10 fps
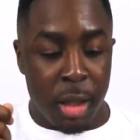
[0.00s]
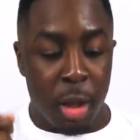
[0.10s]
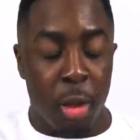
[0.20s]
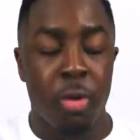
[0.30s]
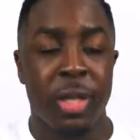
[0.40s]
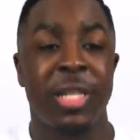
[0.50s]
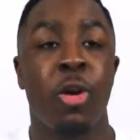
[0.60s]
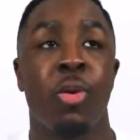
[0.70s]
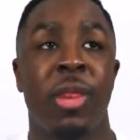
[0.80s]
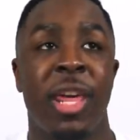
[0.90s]
the lord
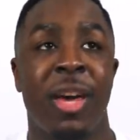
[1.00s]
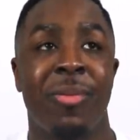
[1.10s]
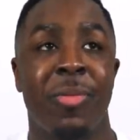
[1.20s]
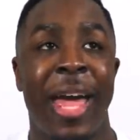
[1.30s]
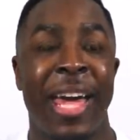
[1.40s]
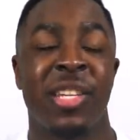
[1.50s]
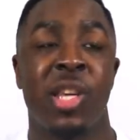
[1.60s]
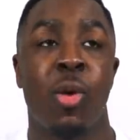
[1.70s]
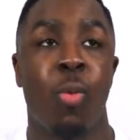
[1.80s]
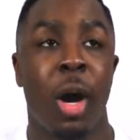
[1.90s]
told them as
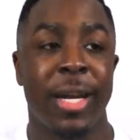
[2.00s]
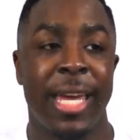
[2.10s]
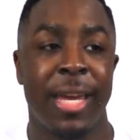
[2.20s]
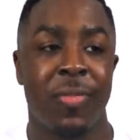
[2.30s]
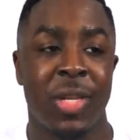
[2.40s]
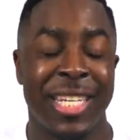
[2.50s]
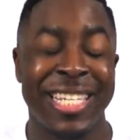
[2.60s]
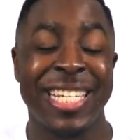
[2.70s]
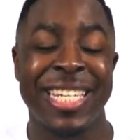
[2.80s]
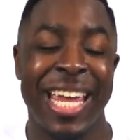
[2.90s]
they were walking the
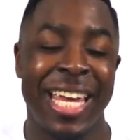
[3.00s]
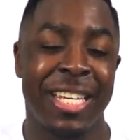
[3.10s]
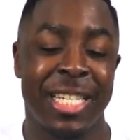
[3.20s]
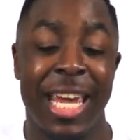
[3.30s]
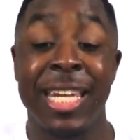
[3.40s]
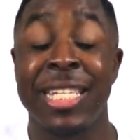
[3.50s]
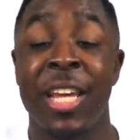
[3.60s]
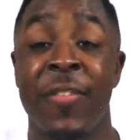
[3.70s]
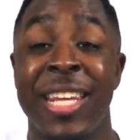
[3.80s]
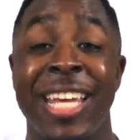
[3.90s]
six days and the
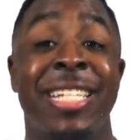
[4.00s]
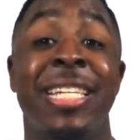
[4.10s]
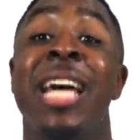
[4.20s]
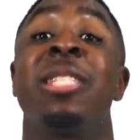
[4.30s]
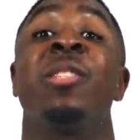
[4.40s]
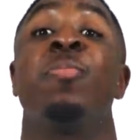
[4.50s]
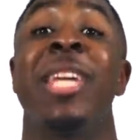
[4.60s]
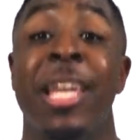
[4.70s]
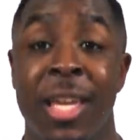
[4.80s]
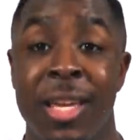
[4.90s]
seventh day to not
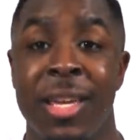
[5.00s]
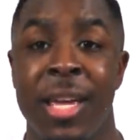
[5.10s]
speak